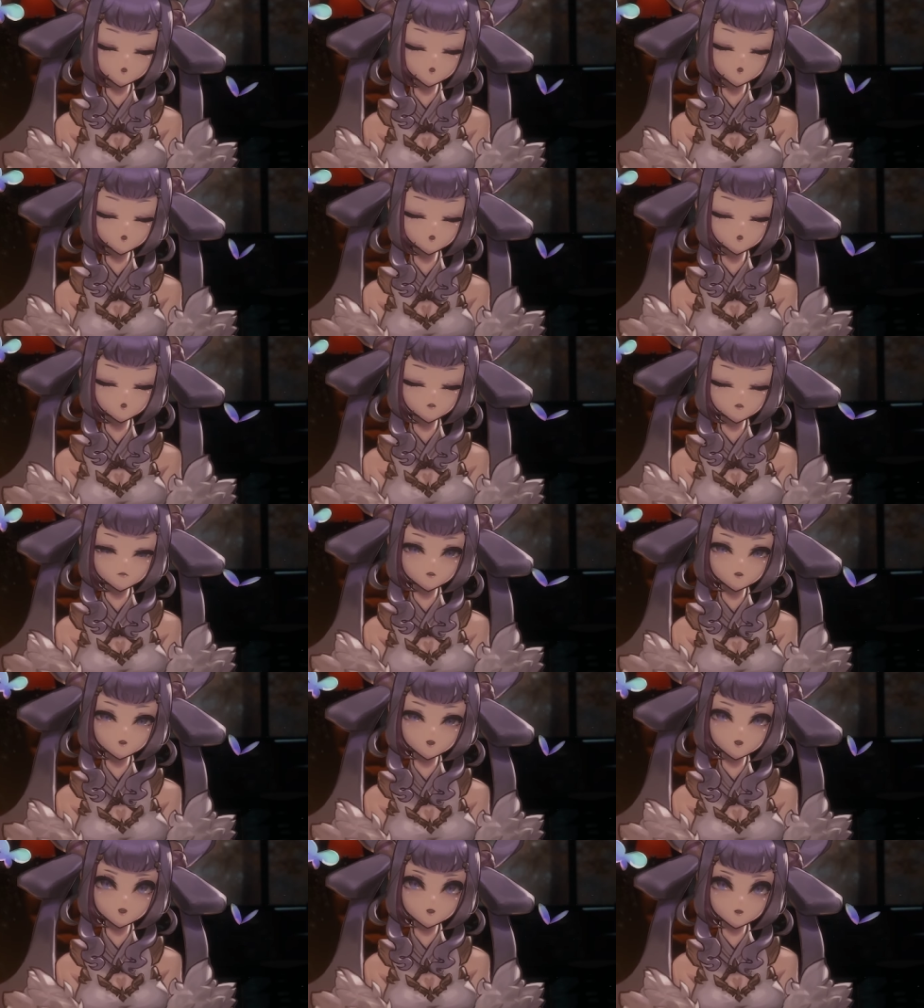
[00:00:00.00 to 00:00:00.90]
I want
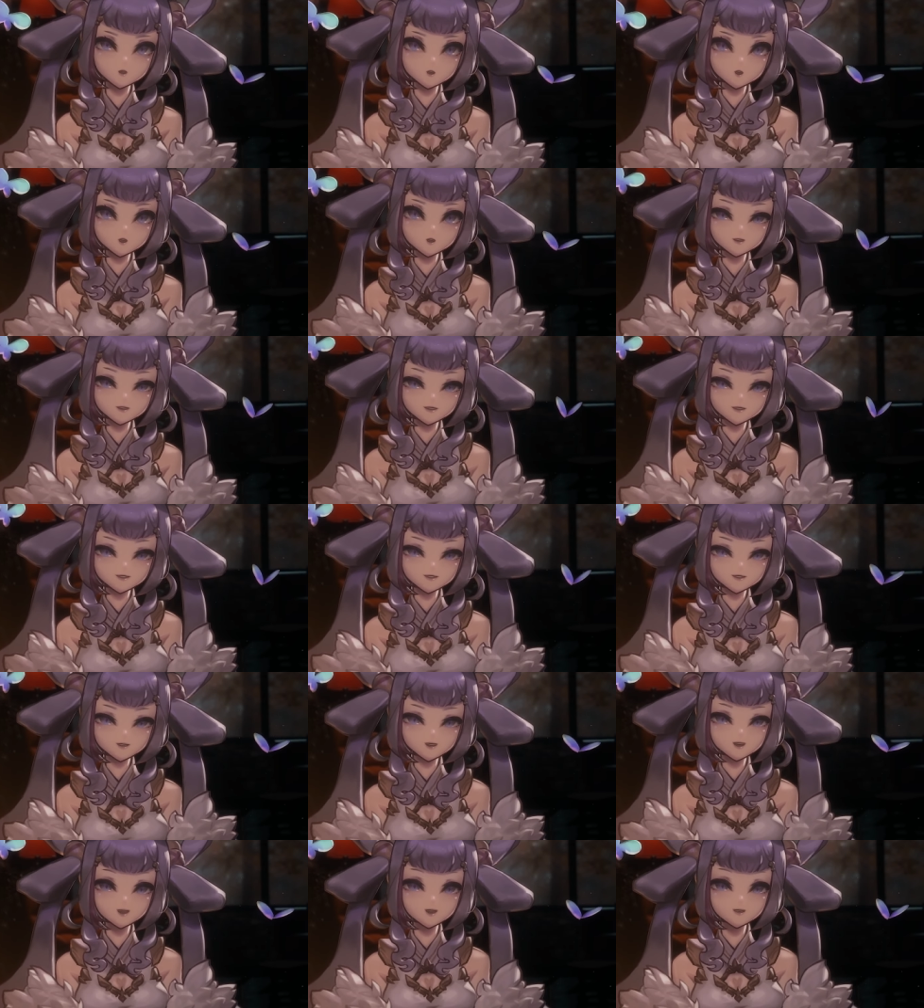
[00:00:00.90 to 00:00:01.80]
you to close your eyes
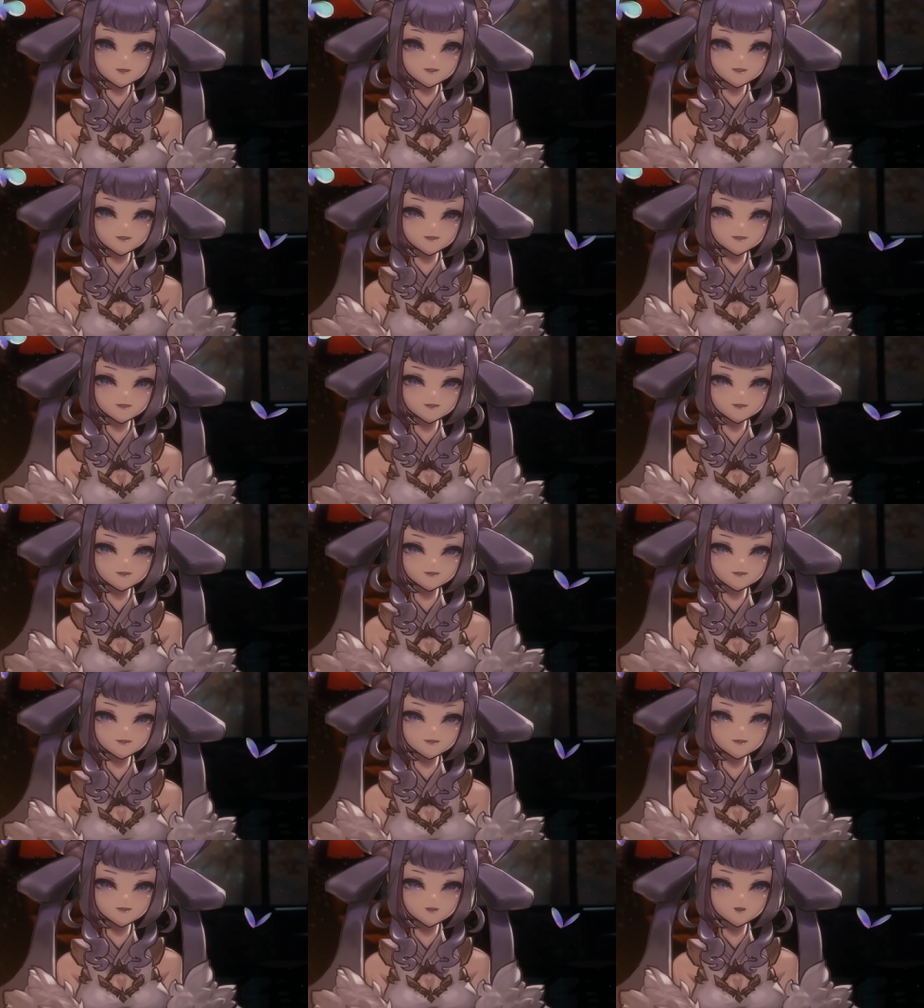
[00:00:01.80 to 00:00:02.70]

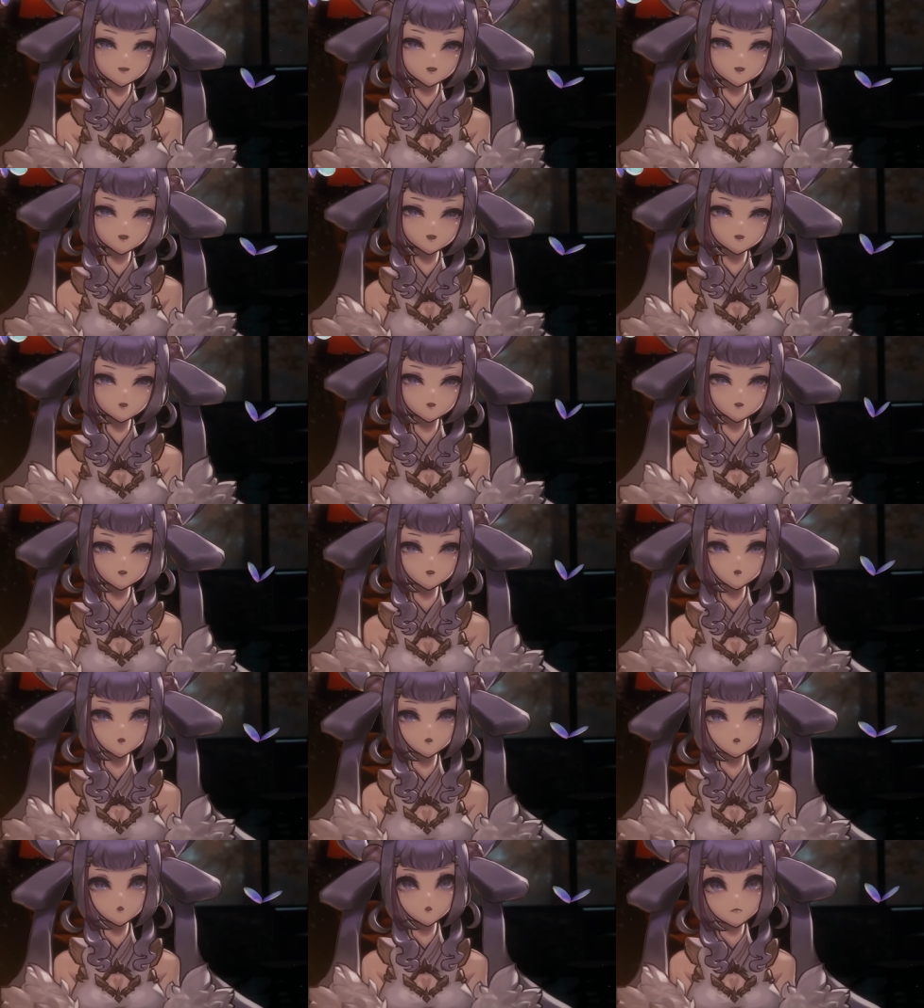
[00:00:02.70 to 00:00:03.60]
and let's do
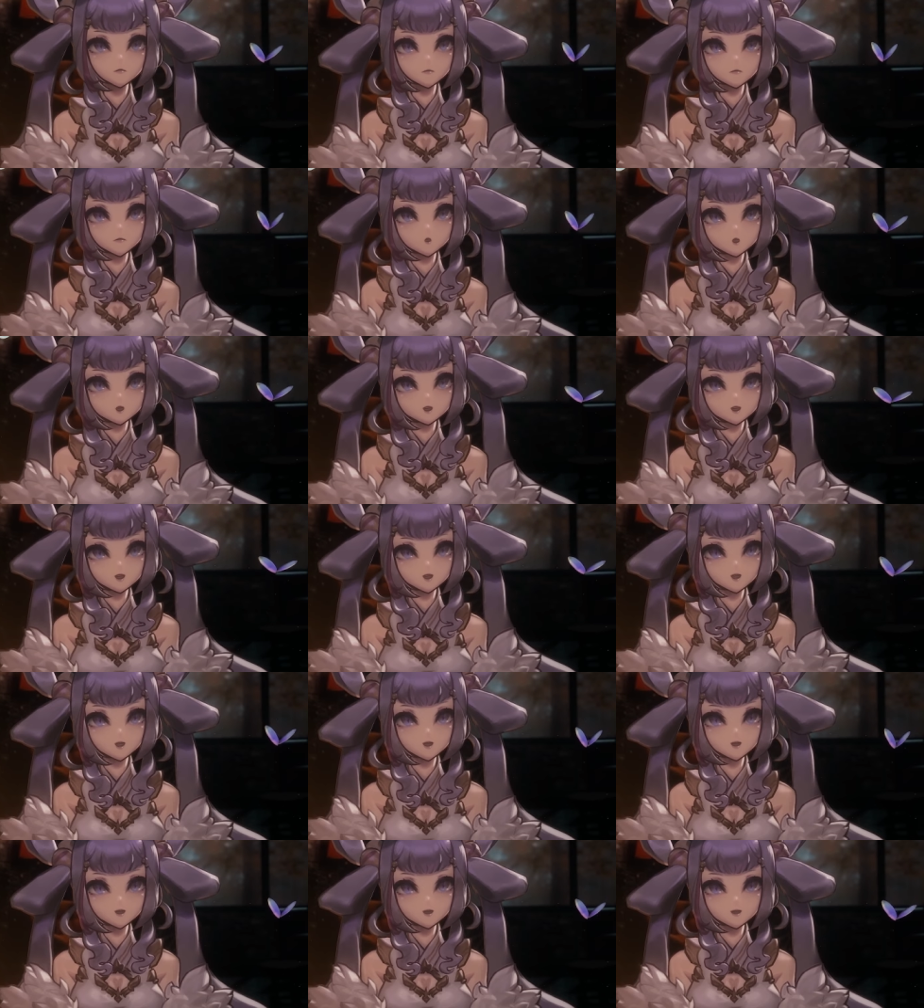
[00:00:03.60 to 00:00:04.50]
some breathing
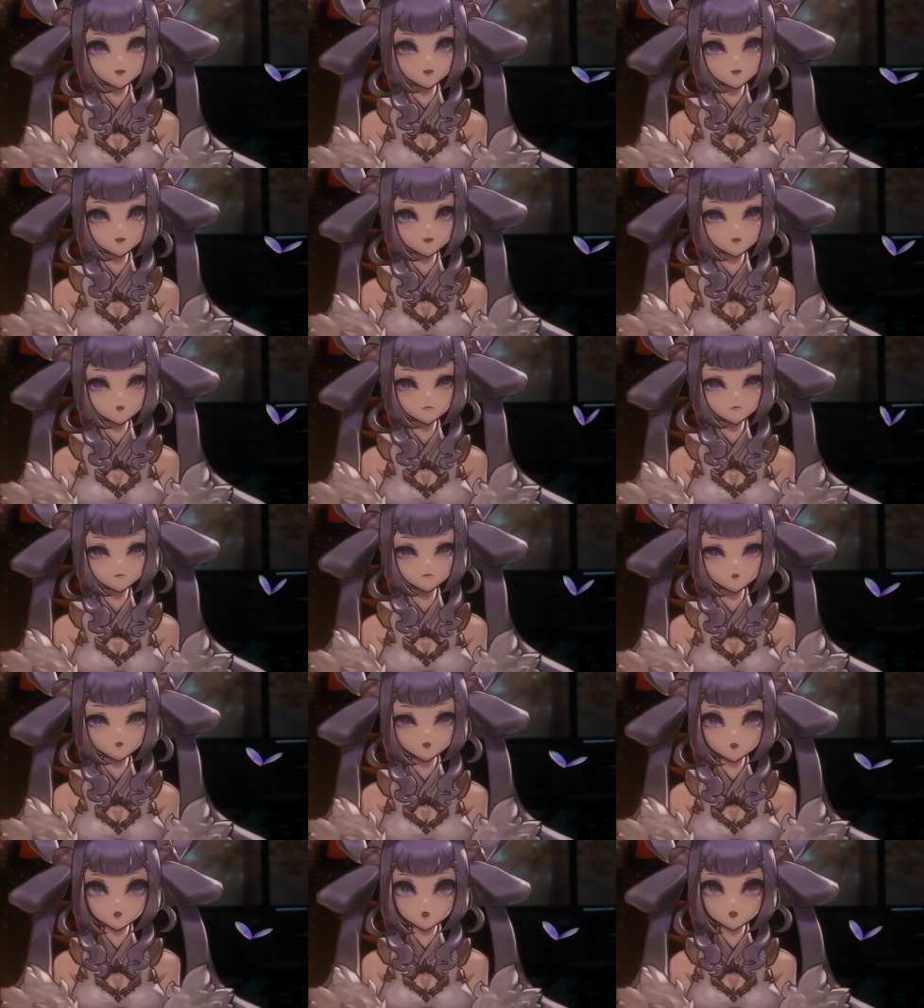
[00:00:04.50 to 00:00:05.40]
because
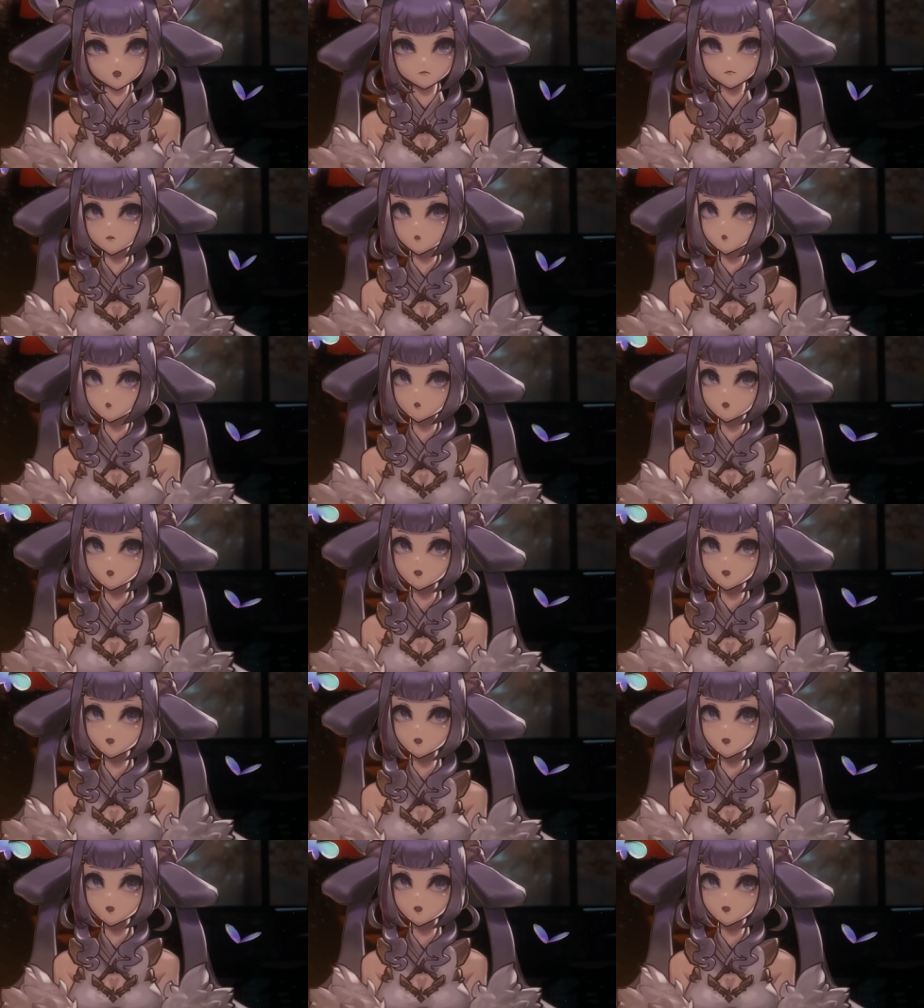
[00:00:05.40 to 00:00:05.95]
that was a lot.